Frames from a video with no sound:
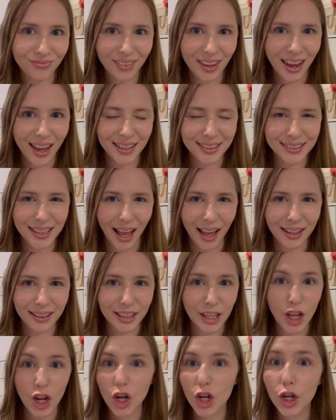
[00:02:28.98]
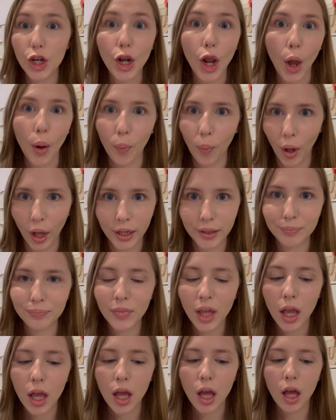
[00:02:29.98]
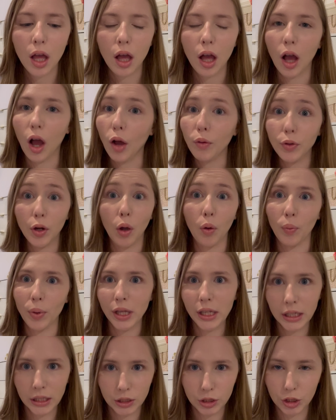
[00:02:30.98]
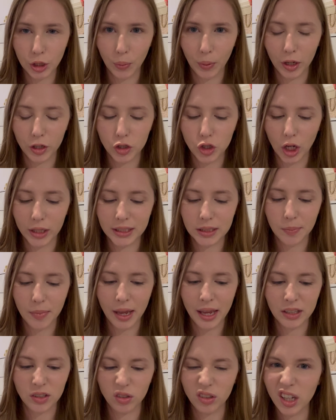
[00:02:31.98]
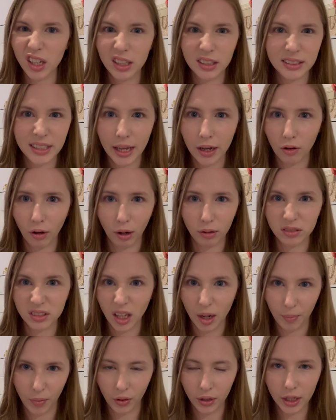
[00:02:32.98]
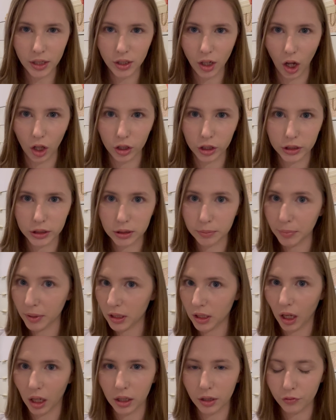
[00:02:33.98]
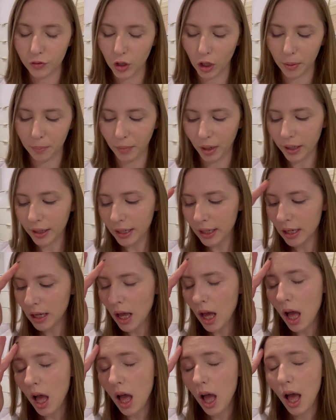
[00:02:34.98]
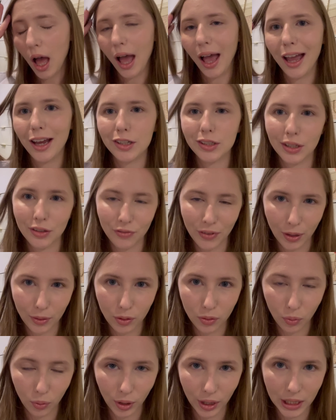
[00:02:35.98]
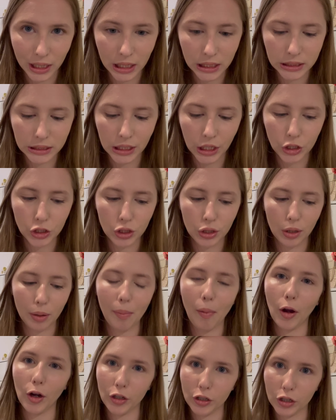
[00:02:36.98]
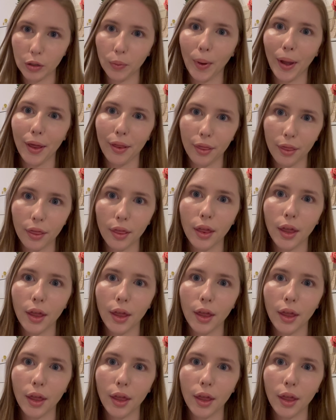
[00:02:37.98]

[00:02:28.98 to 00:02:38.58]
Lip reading: Exactly, no one. Oh no, we can do it, trust me. It's only going to take around $10 million, but not of your money. I actually found an organization to partner with.